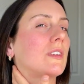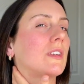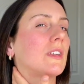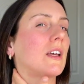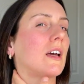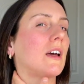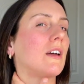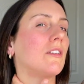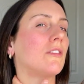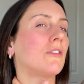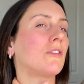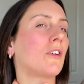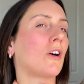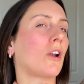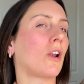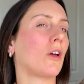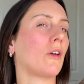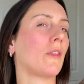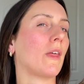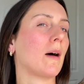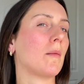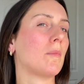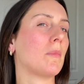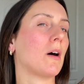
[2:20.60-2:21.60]
and follow
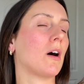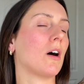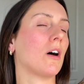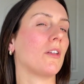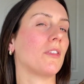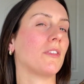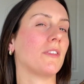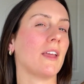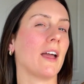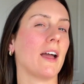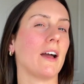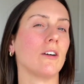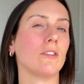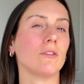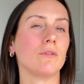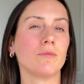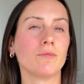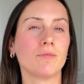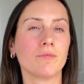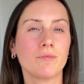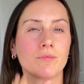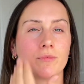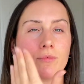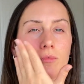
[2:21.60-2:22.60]
that path down.
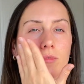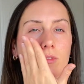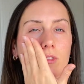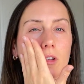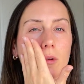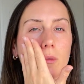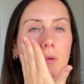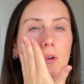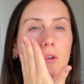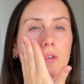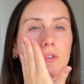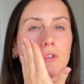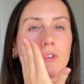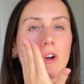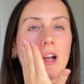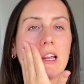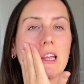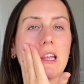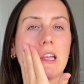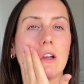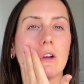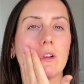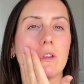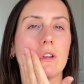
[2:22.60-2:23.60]
So we're not
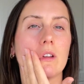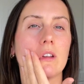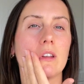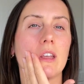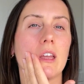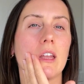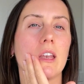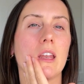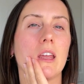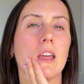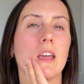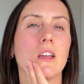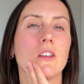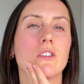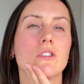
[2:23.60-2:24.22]
dragging on the skin here,